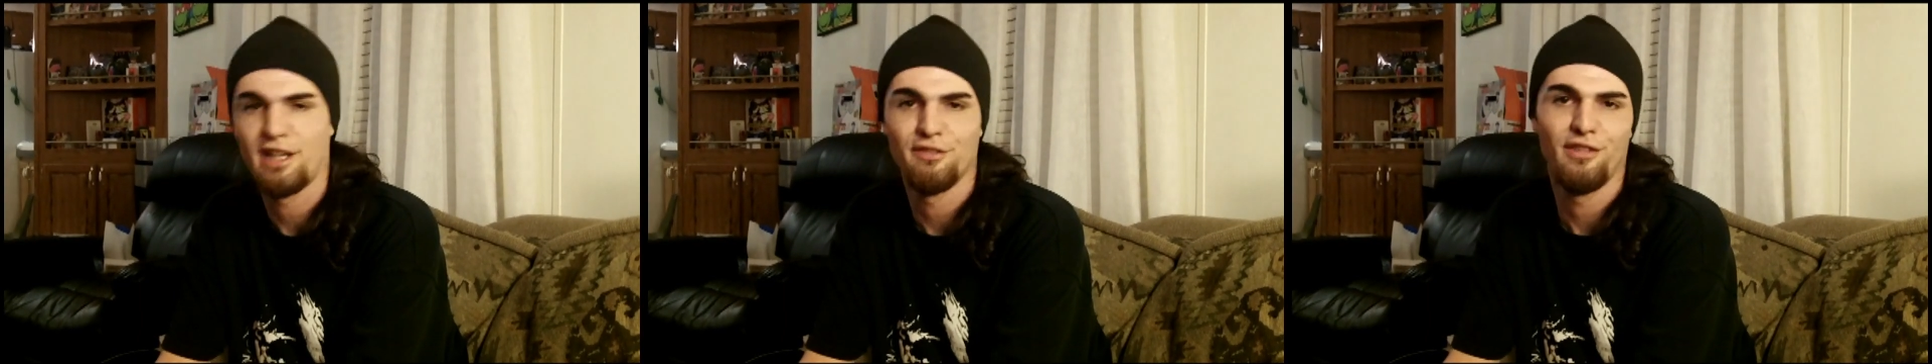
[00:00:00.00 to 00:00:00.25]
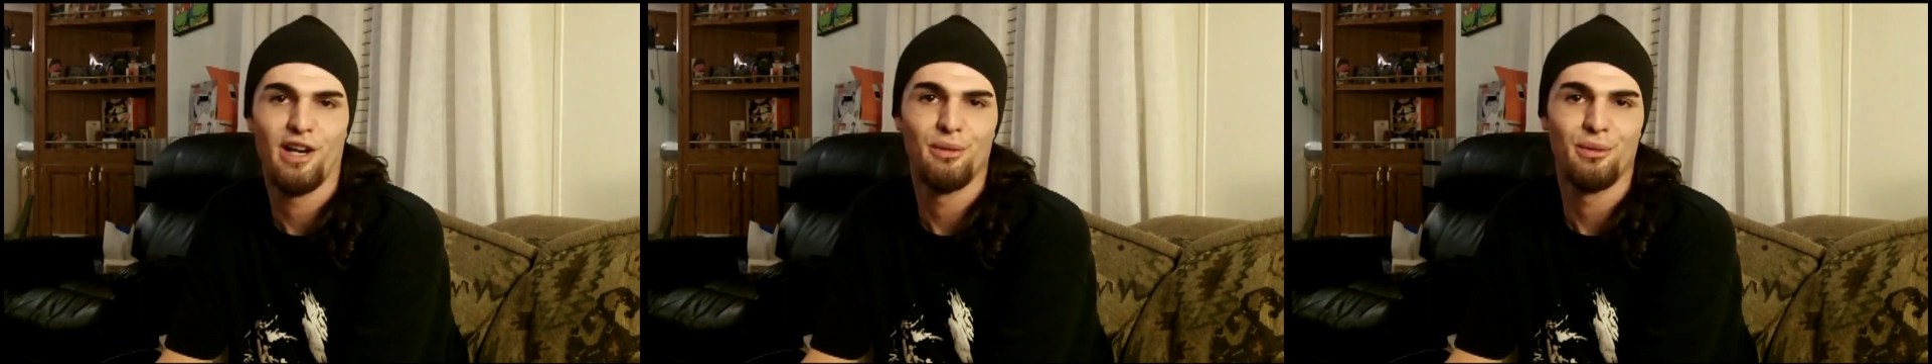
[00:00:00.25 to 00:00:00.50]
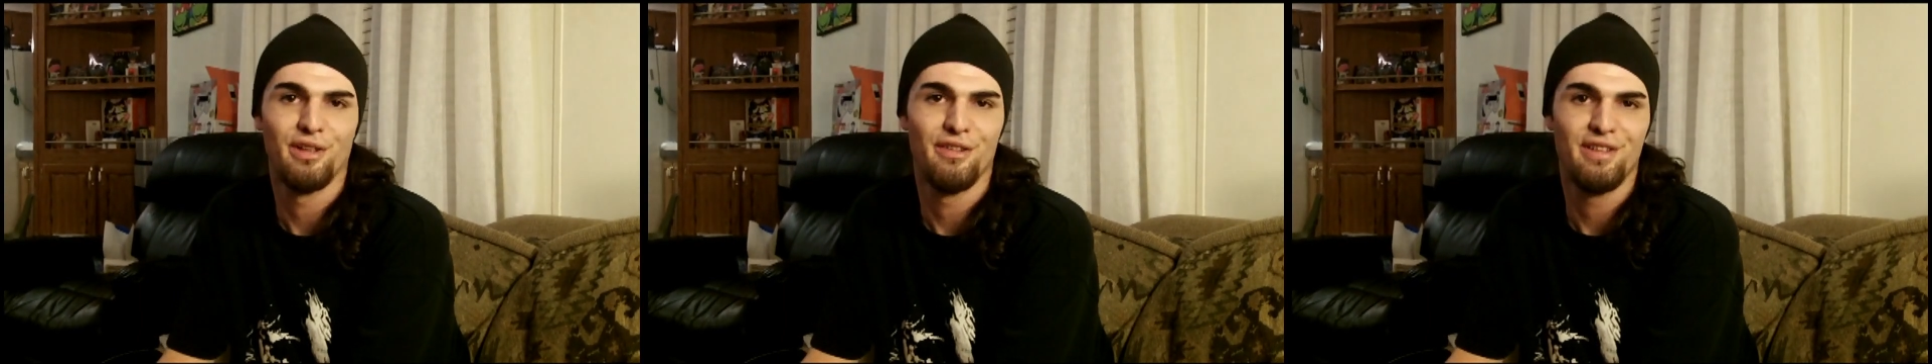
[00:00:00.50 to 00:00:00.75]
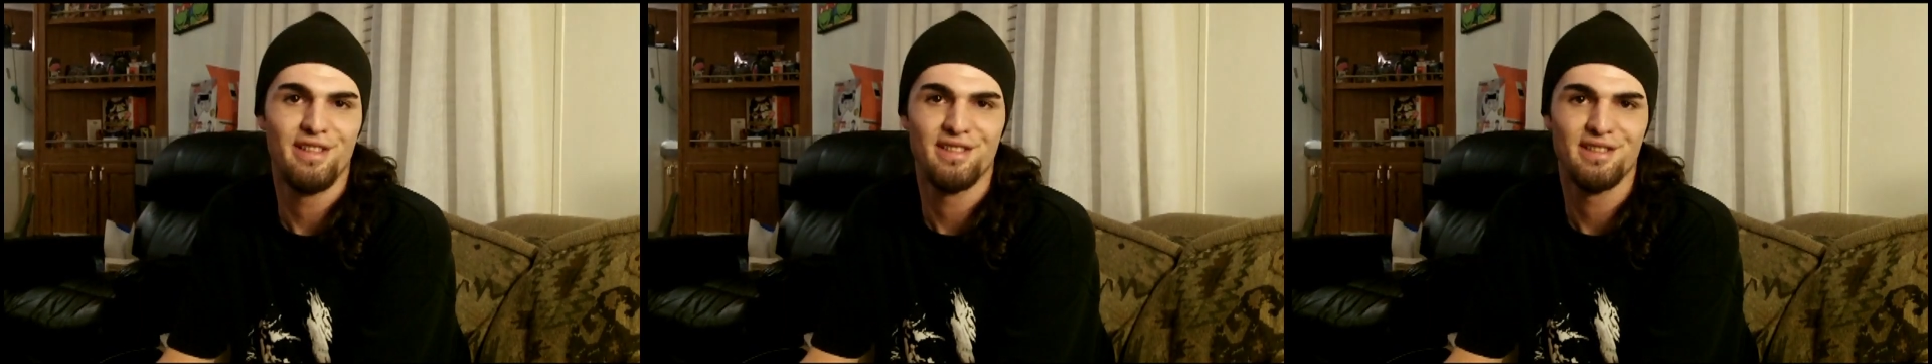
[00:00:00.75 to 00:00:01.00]
could find one
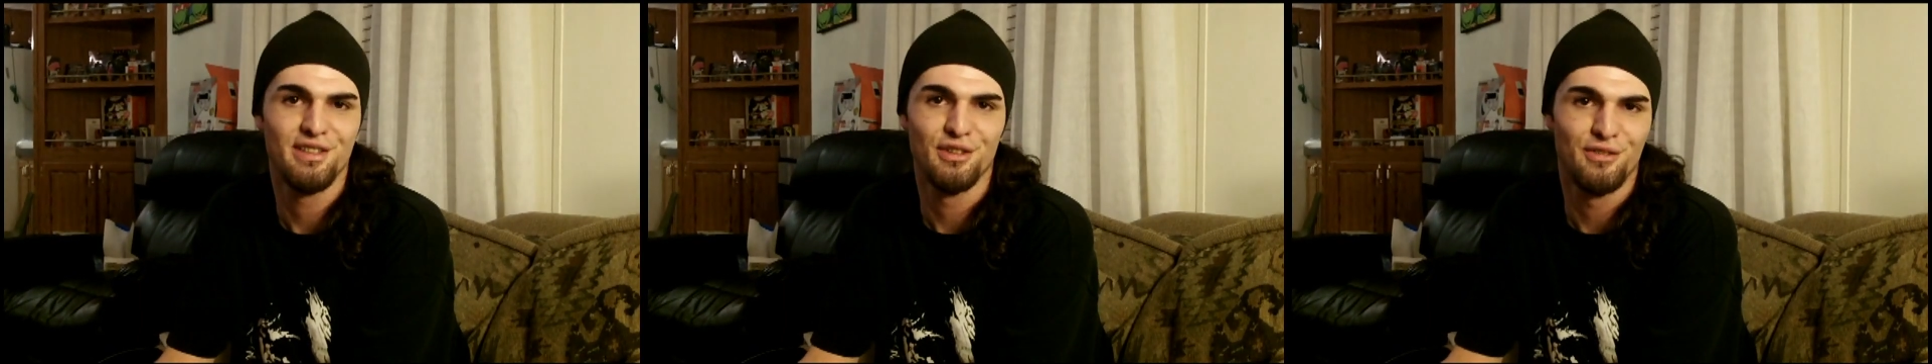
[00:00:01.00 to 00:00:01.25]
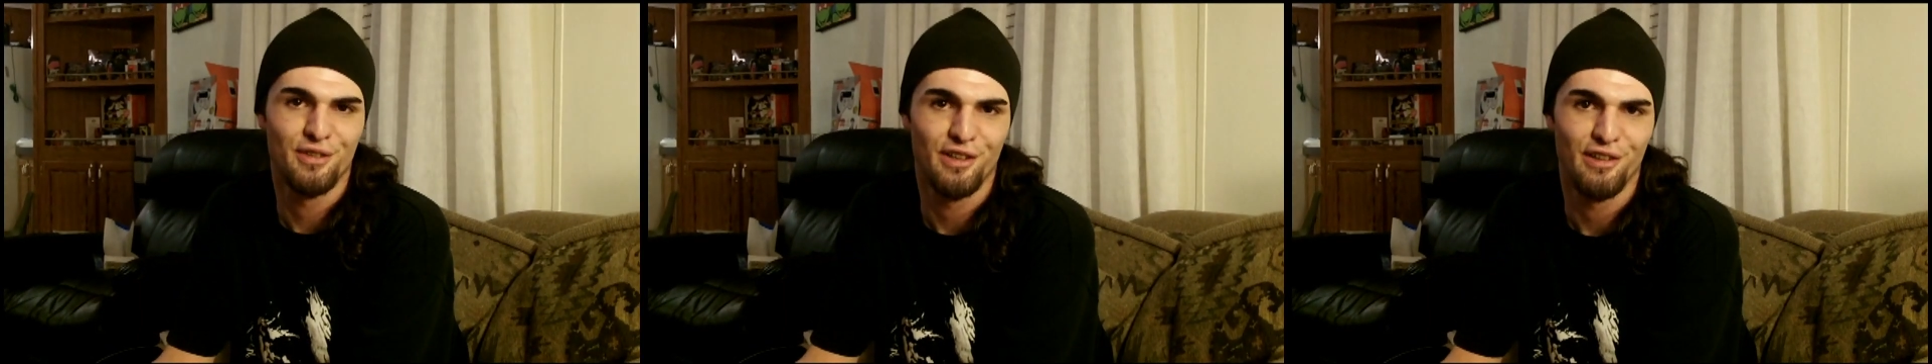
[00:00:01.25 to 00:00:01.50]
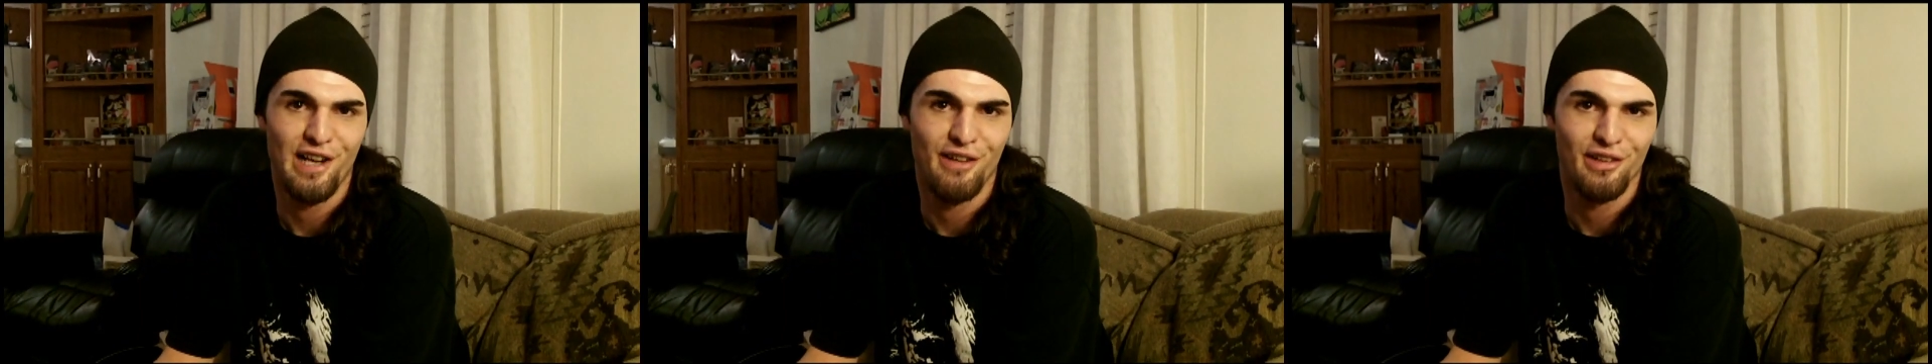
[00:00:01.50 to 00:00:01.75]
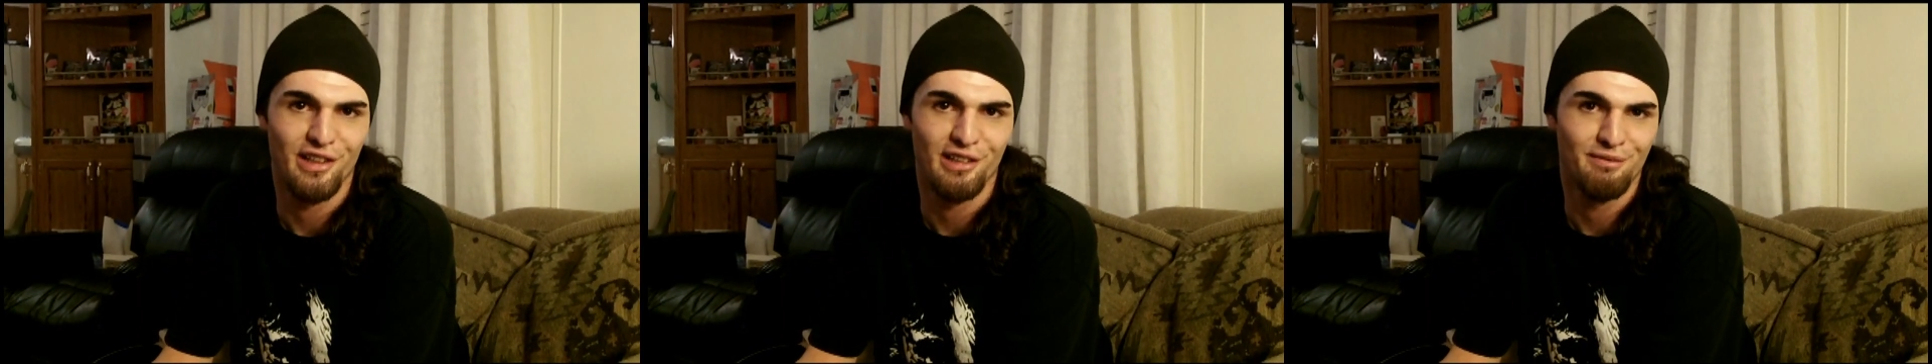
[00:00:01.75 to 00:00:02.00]
of these still for
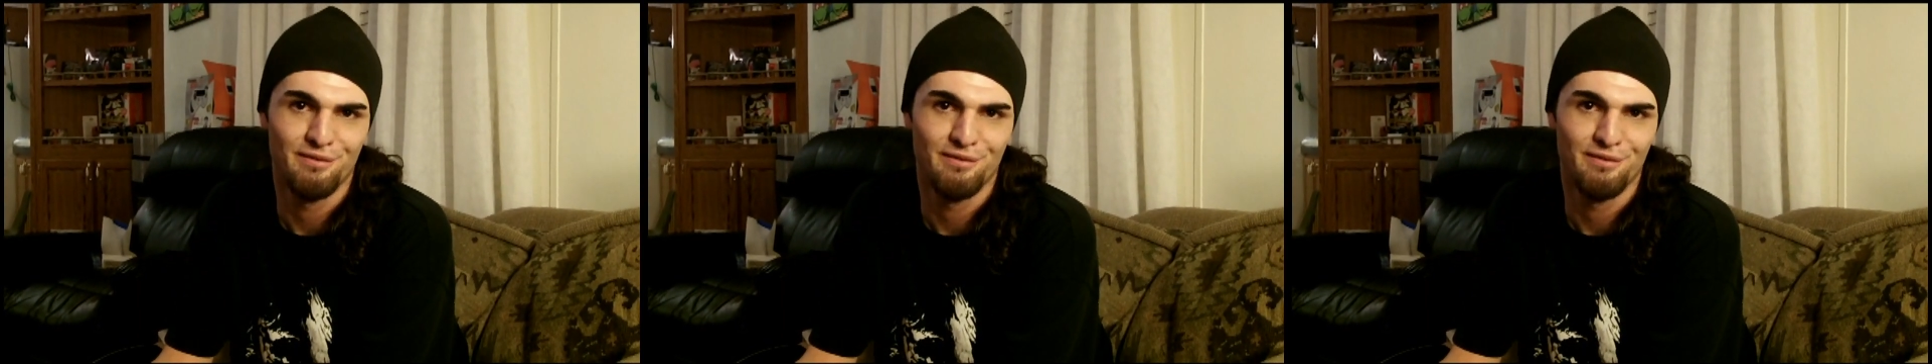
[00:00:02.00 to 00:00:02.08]
around